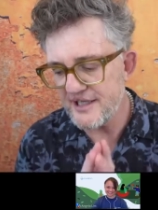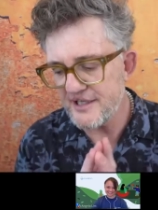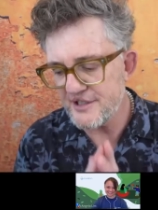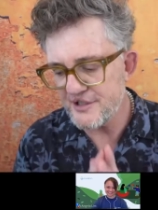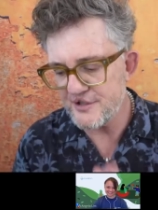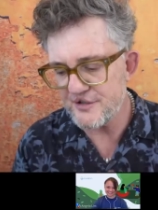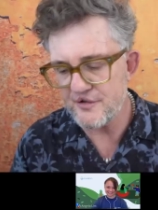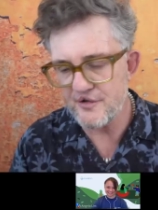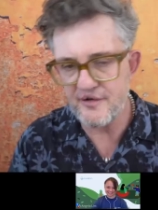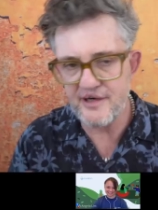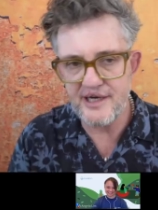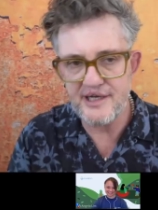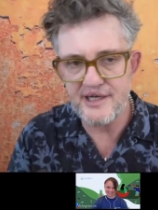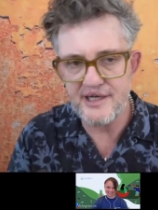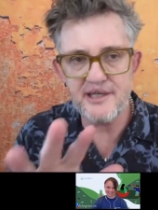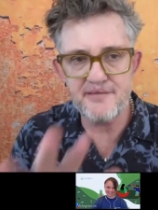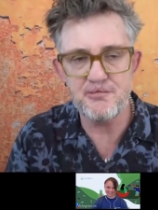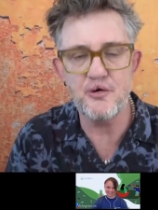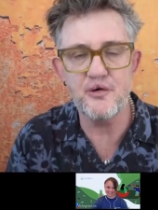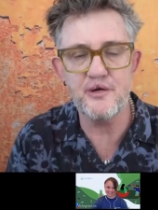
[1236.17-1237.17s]
to you, okay,
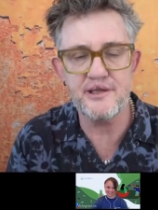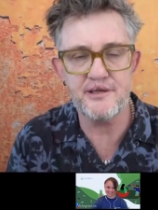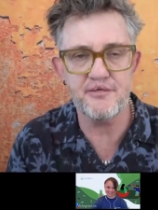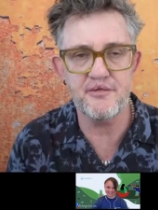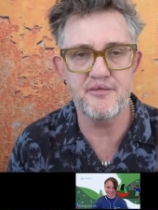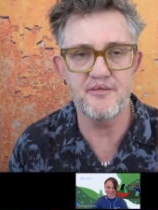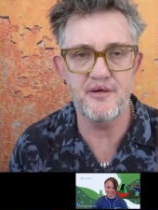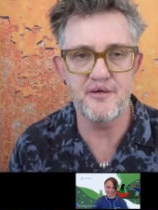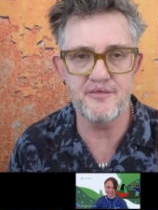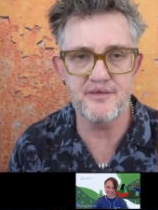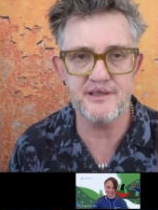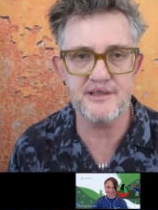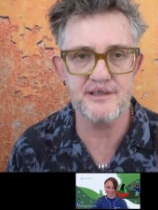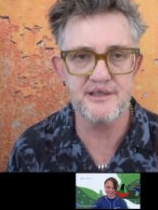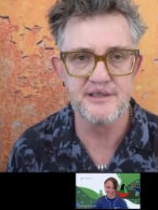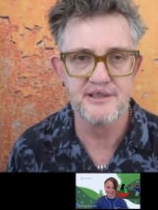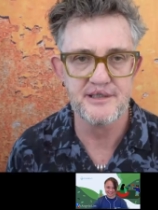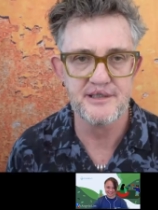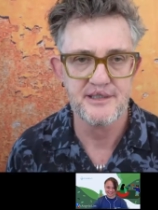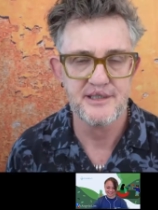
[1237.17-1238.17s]
just pause for a moment.
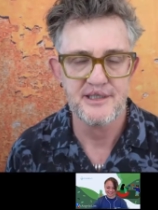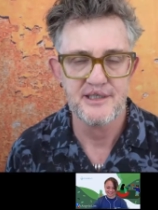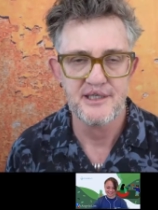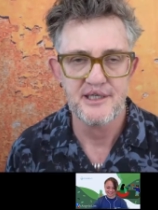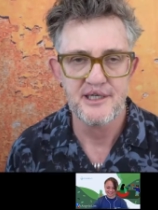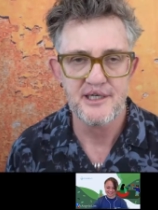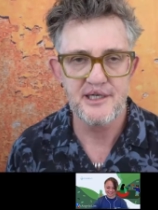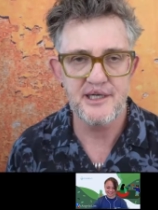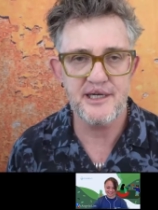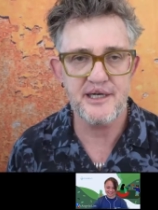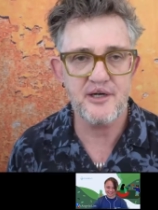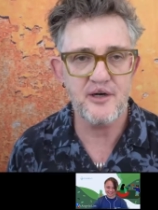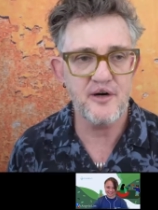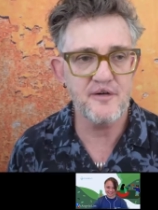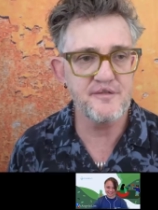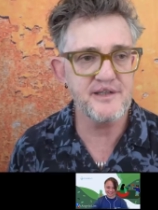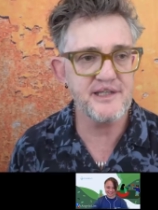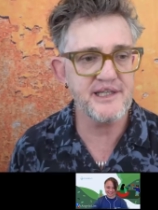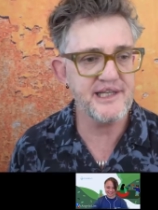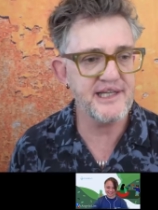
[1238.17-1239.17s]
Like
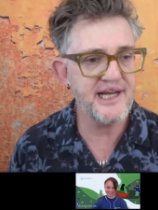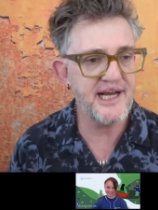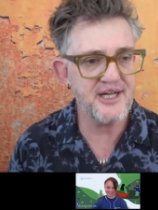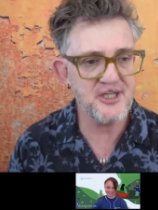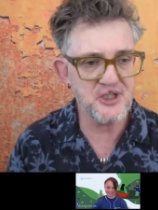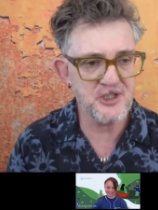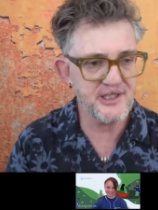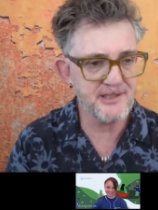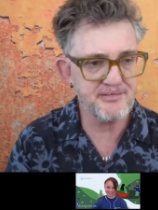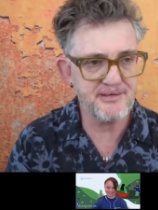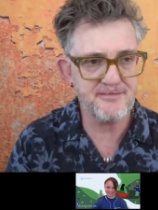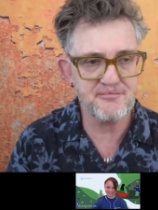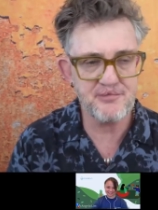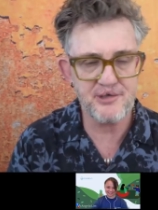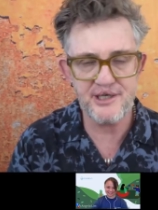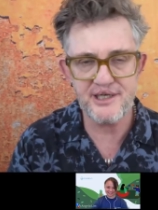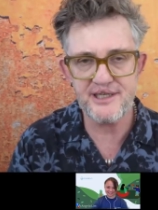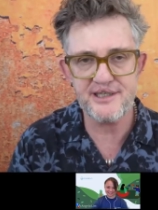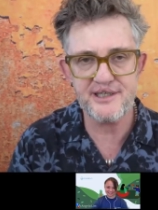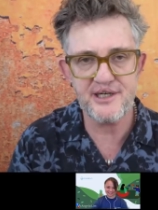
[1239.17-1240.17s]
obviously, Angela's been
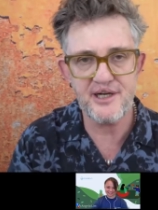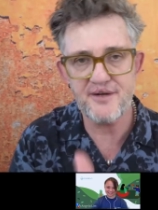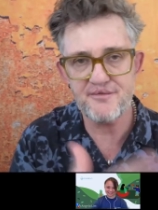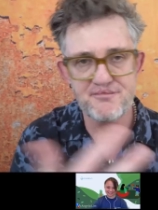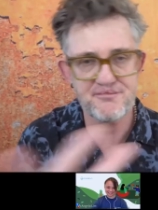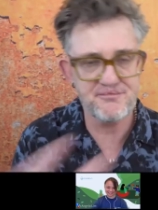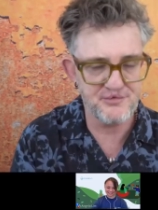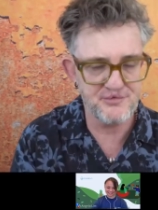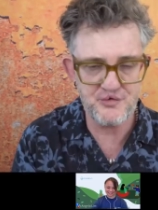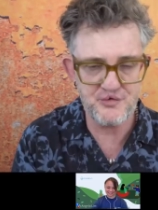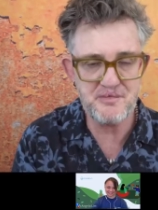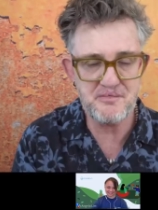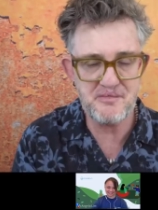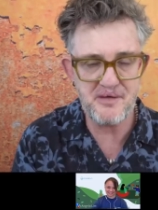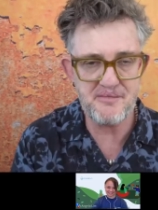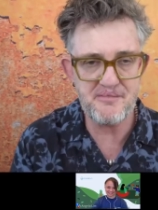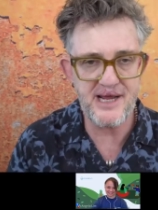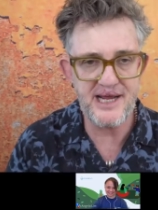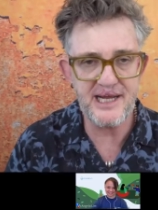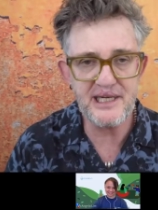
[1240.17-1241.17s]
brilliant, and I'm doing my
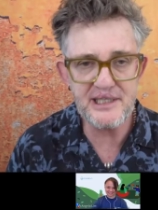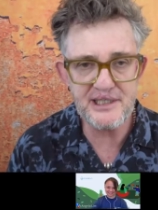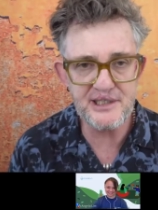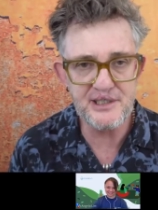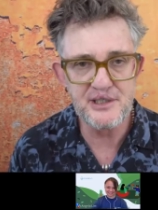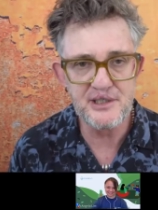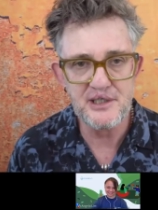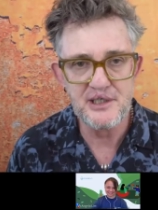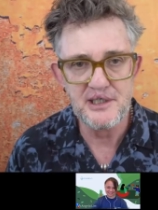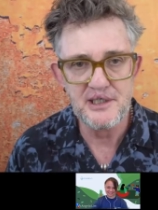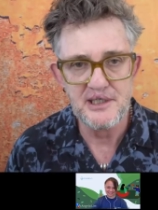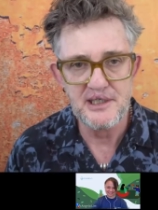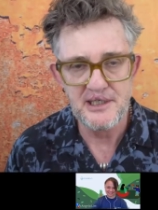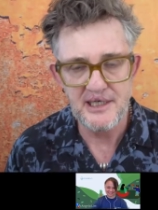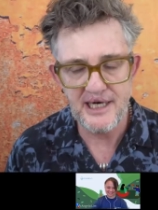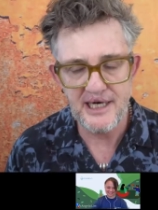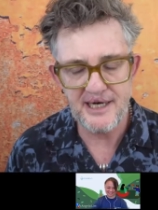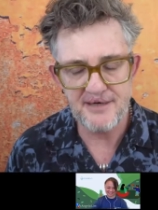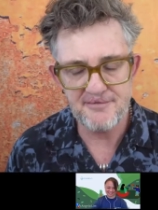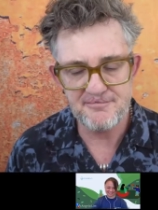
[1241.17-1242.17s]
best.
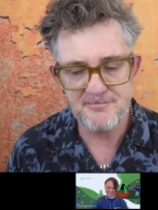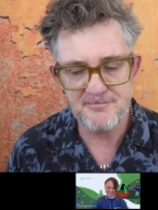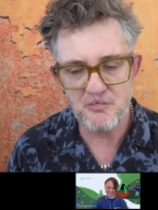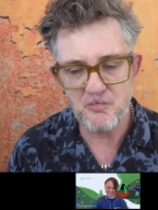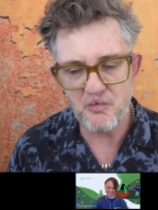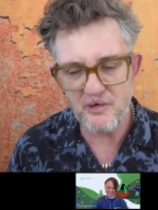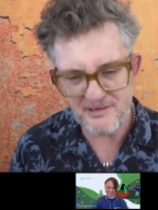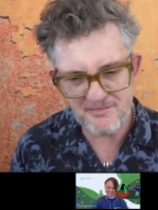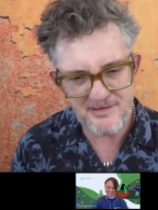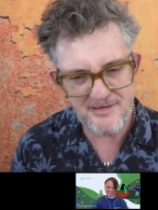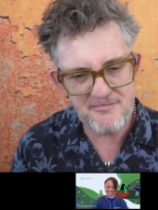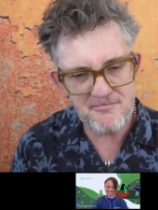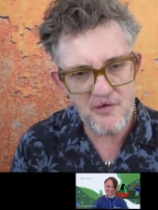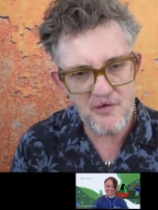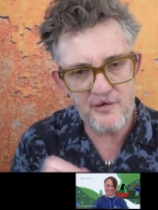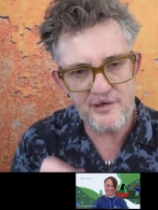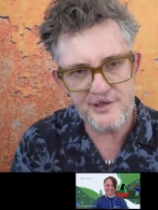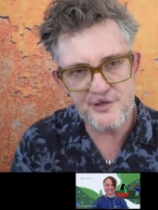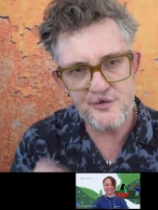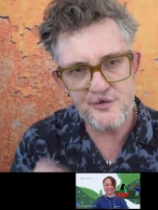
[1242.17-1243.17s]
Um, but what's been
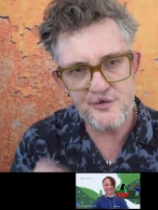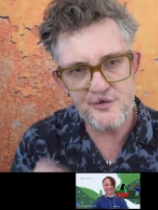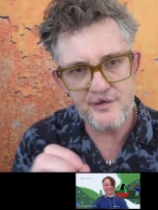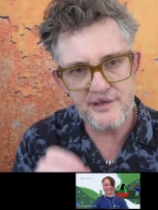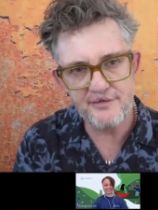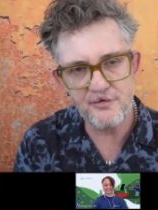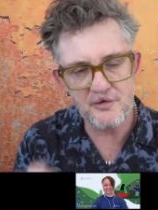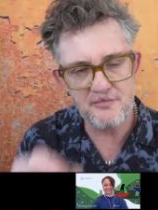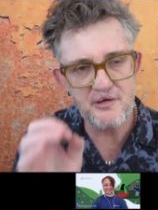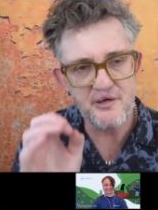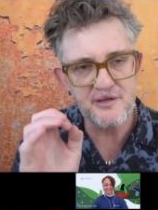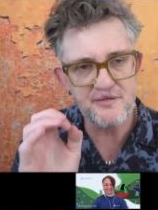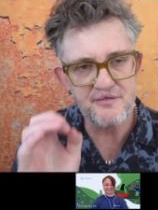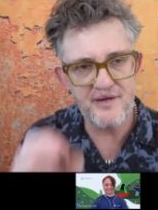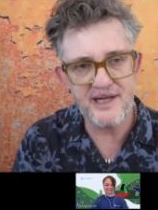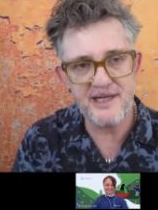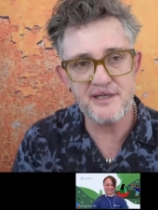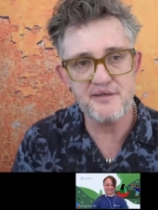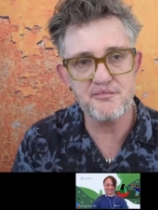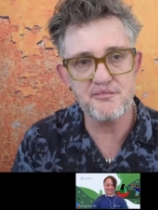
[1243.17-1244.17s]
most useful or most
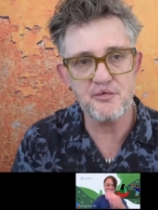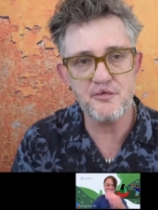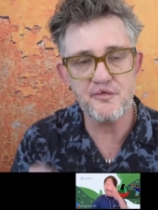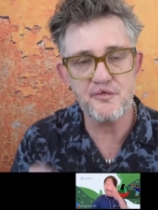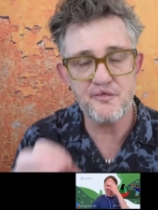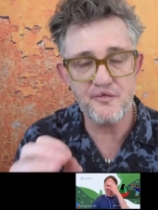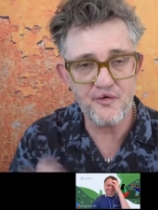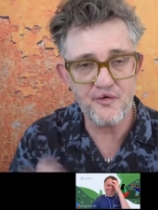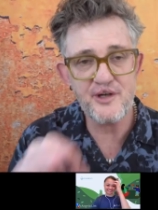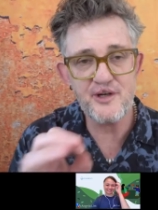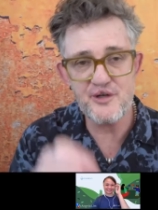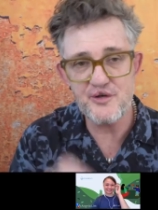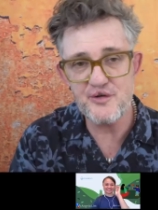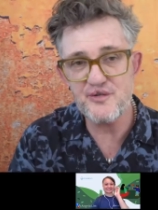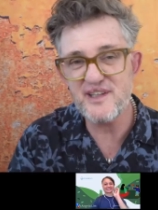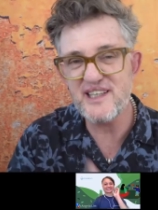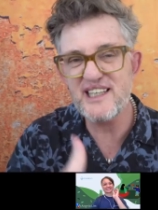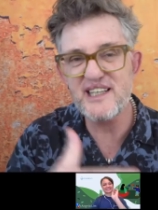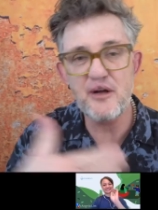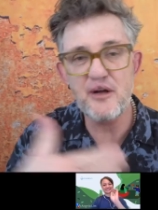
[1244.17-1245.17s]
valuable for you
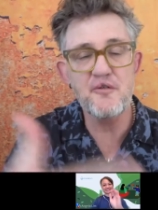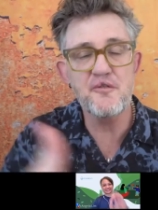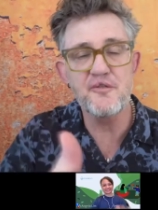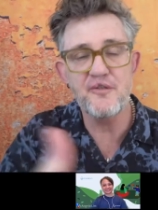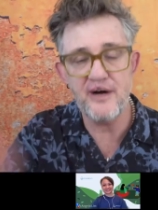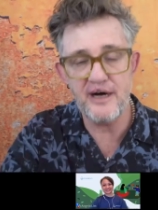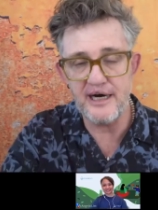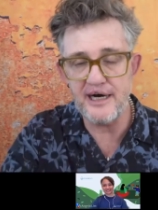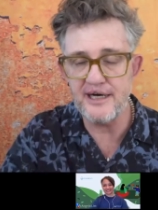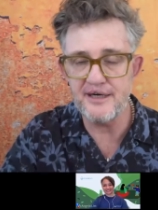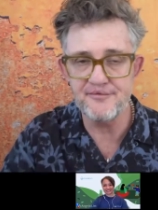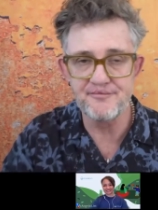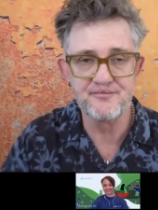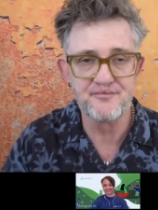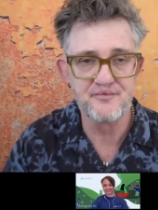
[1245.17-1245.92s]
so far